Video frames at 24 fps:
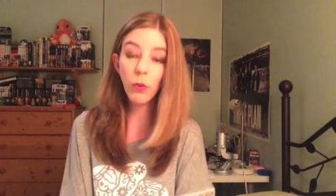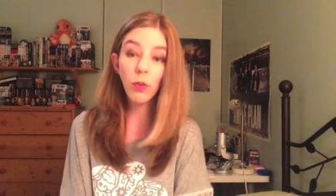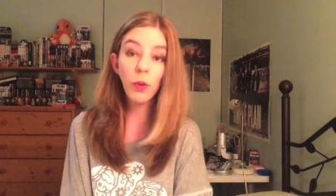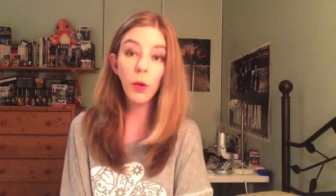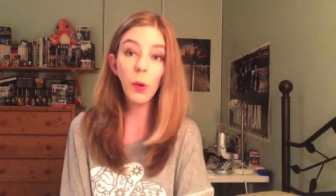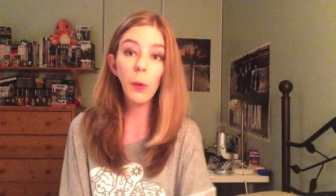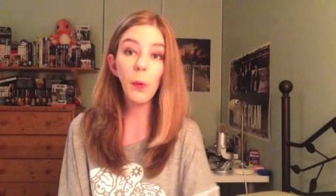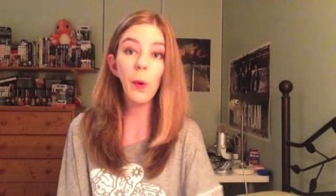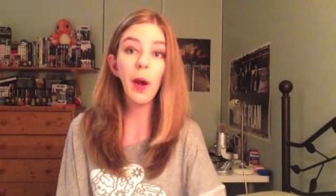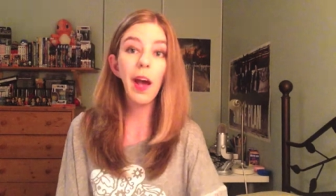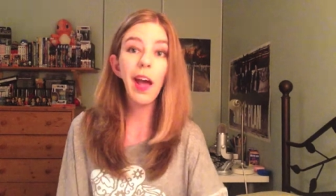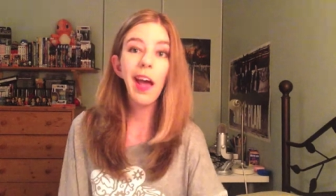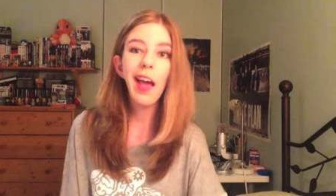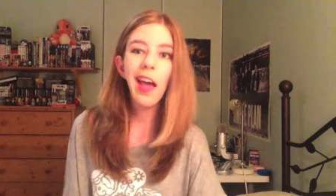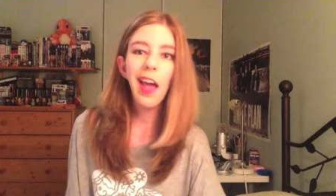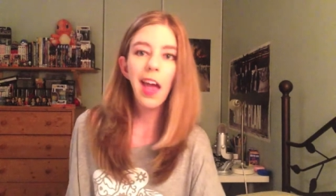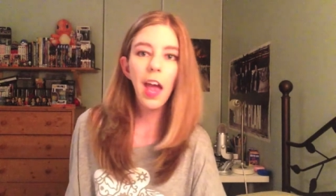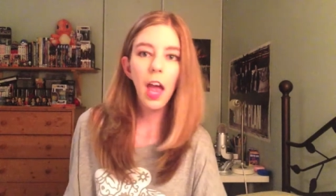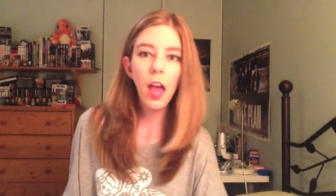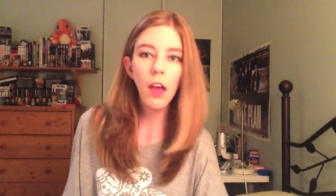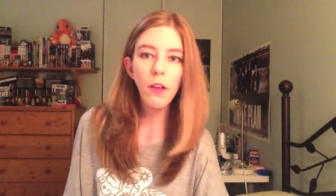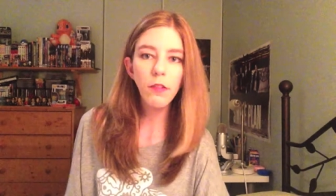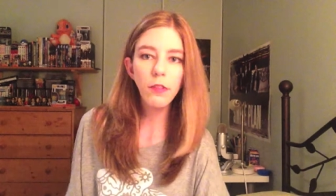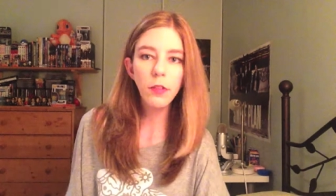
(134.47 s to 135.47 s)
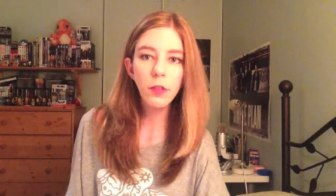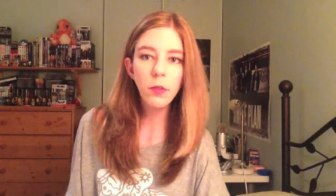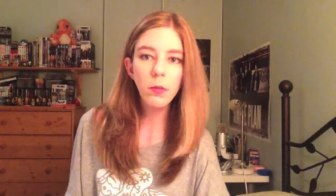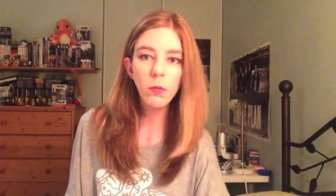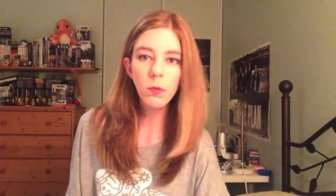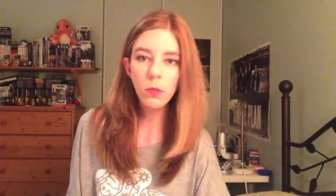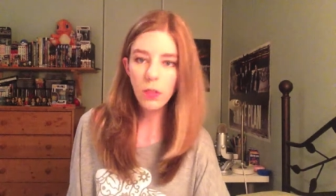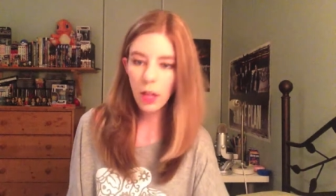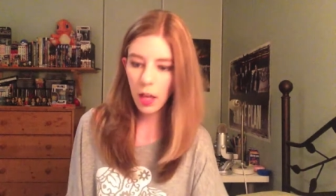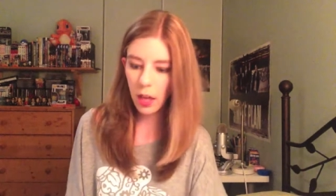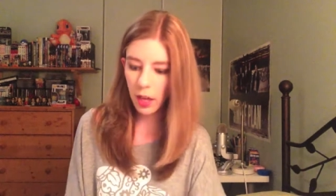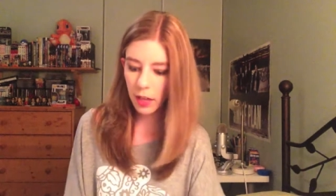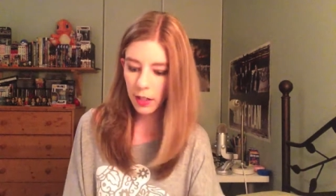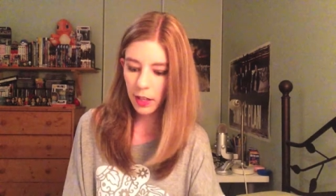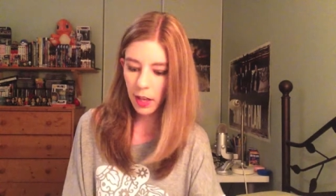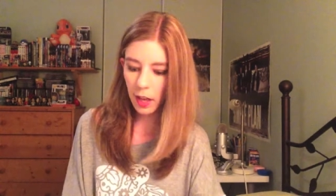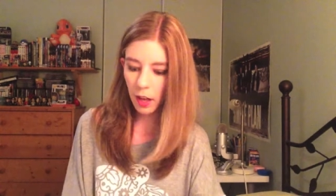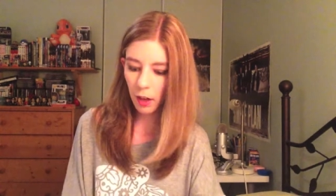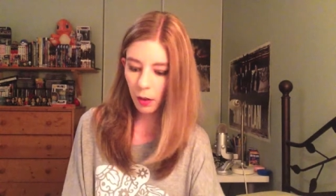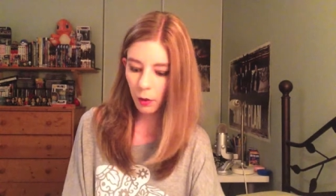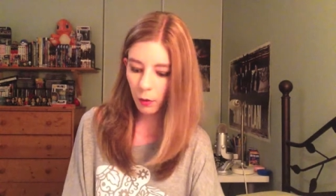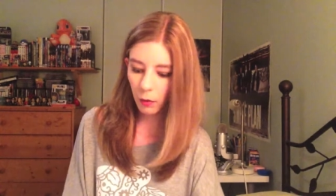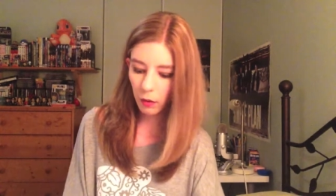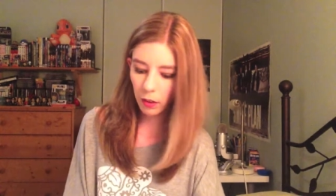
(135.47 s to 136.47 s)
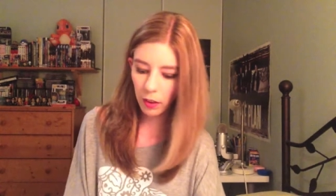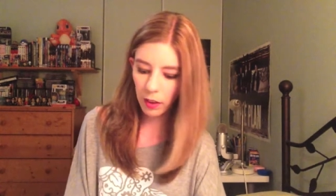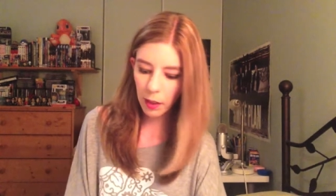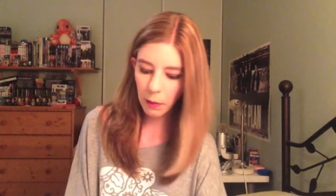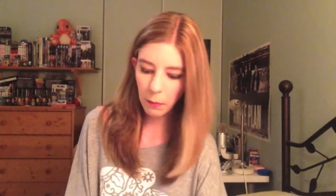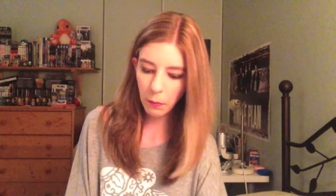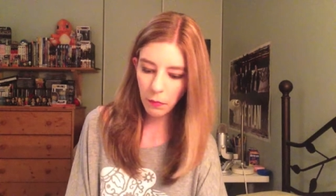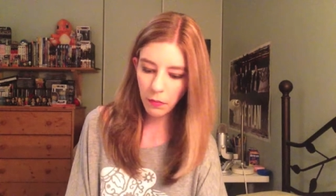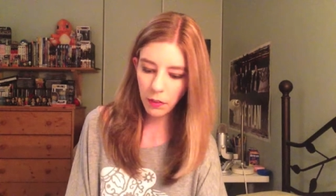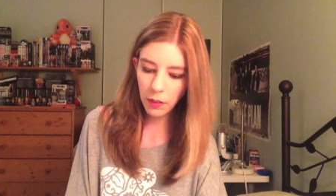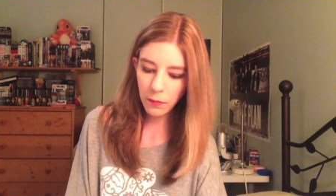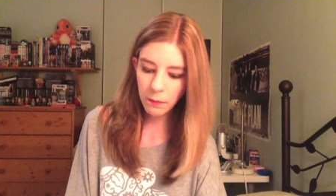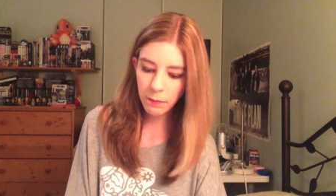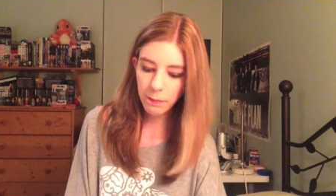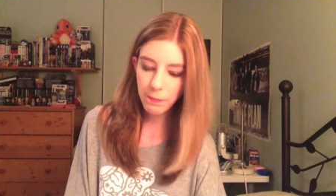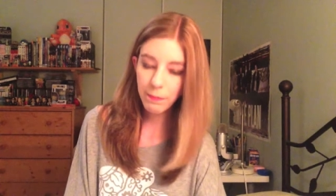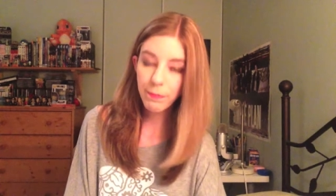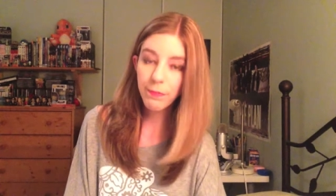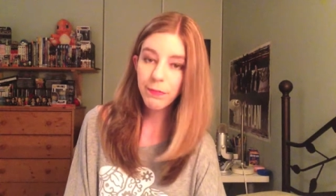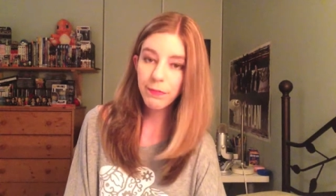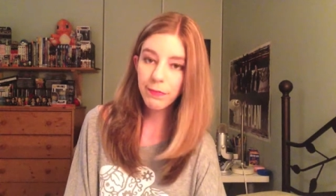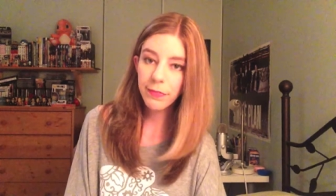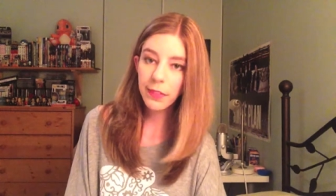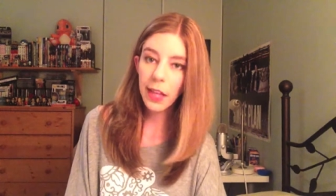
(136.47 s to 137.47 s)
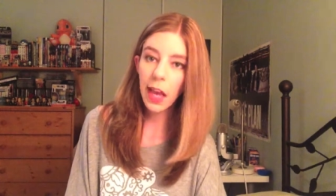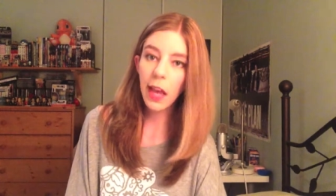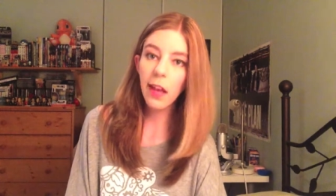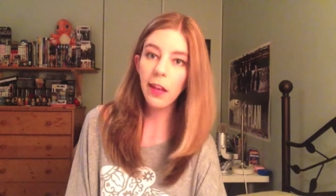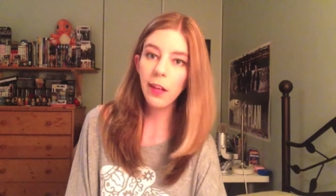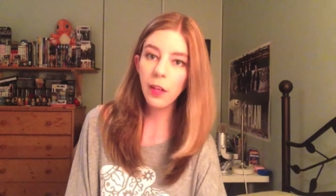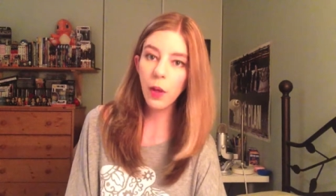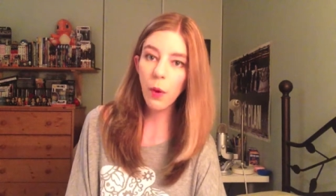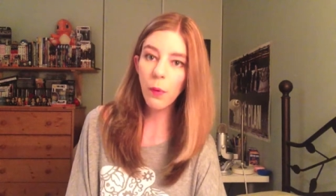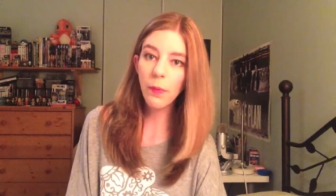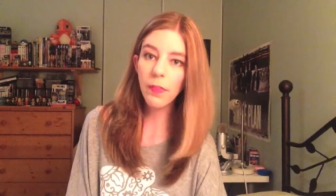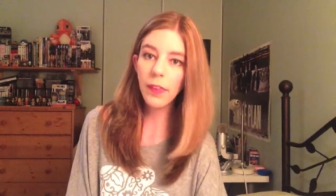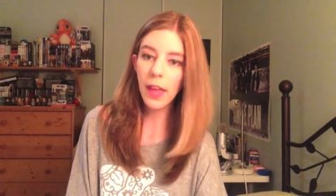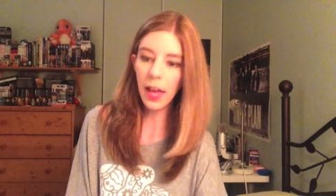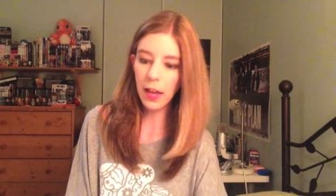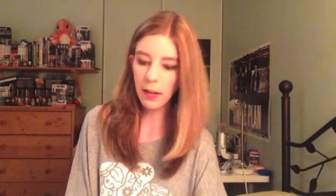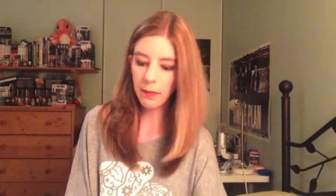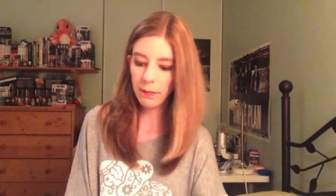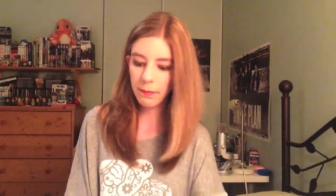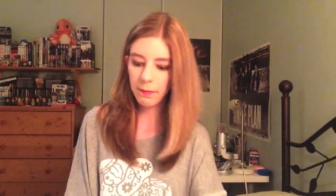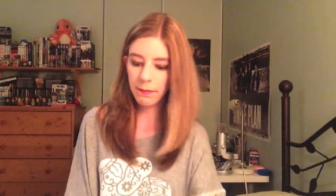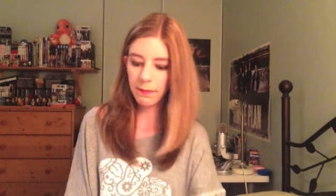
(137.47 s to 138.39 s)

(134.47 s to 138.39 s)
So if you, uh, yeah, go see that movie, note that.